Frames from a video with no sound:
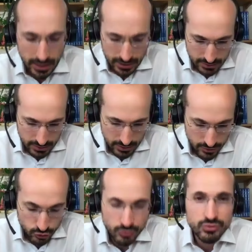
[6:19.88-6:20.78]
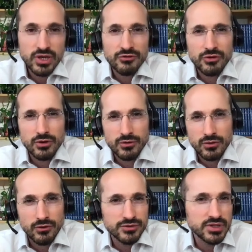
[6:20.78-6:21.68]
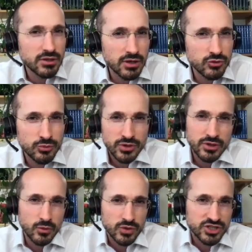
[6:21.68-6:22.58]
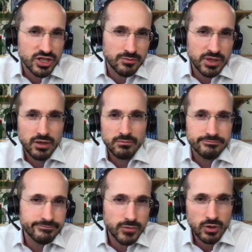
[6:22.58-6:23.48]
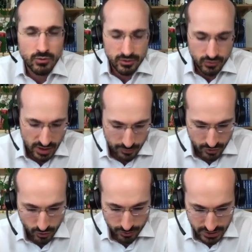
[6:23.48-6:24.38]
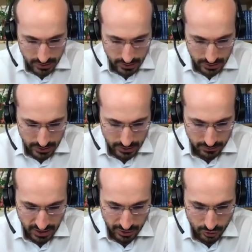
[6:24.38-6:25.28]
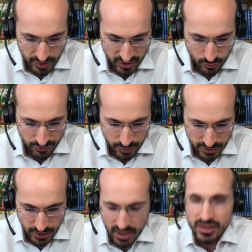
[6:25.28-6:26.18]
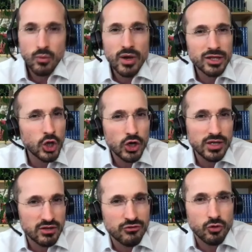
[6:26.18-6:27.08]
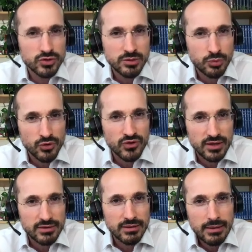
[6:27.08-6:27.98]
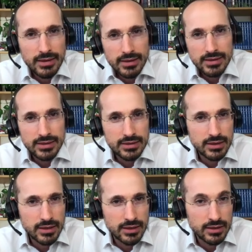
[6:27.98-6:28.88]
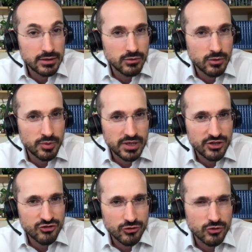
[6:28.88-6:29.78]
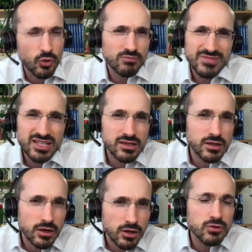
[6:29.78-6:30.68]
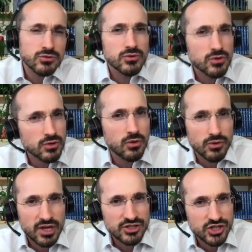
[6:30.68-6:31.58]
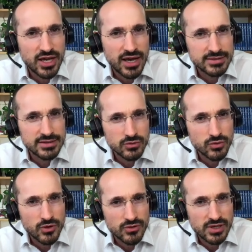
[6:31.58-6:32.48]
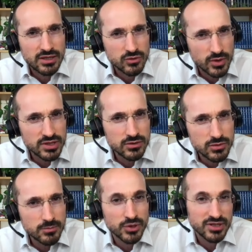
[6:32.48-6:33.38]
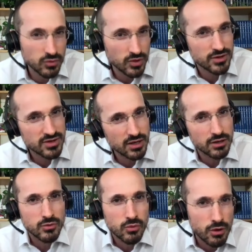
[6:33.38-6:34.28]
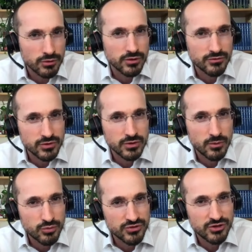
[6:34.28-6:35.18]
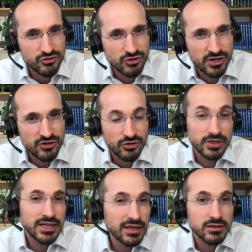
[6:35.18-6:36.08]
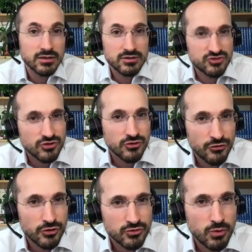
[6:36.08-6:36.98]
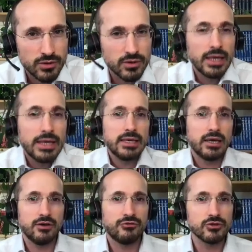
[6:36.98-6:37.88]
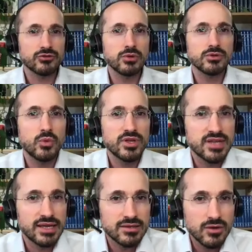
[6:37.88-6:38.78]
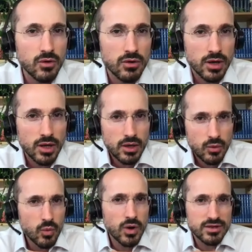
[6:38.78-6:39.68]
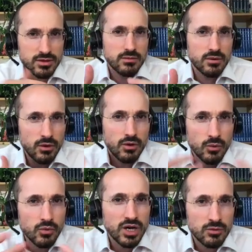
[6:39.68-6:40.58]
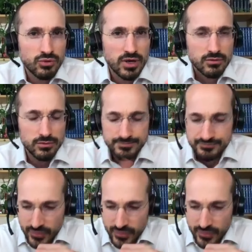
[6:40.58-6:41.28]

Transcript: Debout la France of Nicolas Dupont-Aignan, which has become gradually absorbed in the Marine Le Pen's movement, they were nearly at 40% in European elections. So it's close to the score that she had in 2022, but it was the second round of the presidential election. Here it's just the first round. First round with that score was a real breakthrough.